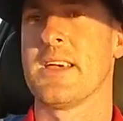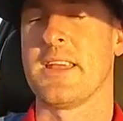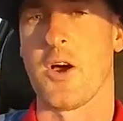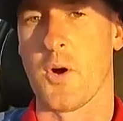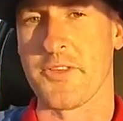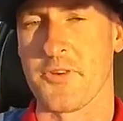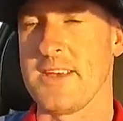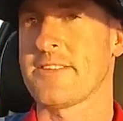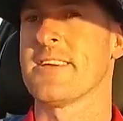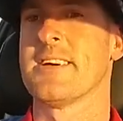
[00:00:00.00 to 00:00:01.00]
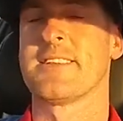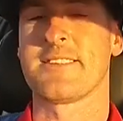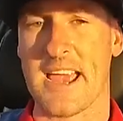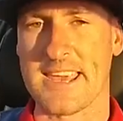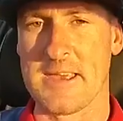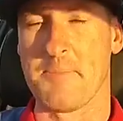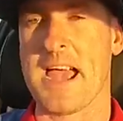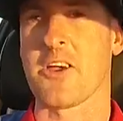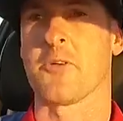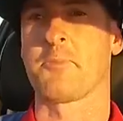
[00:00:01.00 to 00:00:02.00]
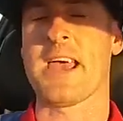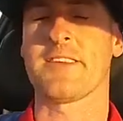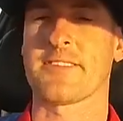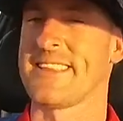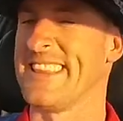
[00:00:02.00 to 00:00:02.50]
In the OR3s, Taki back on pace,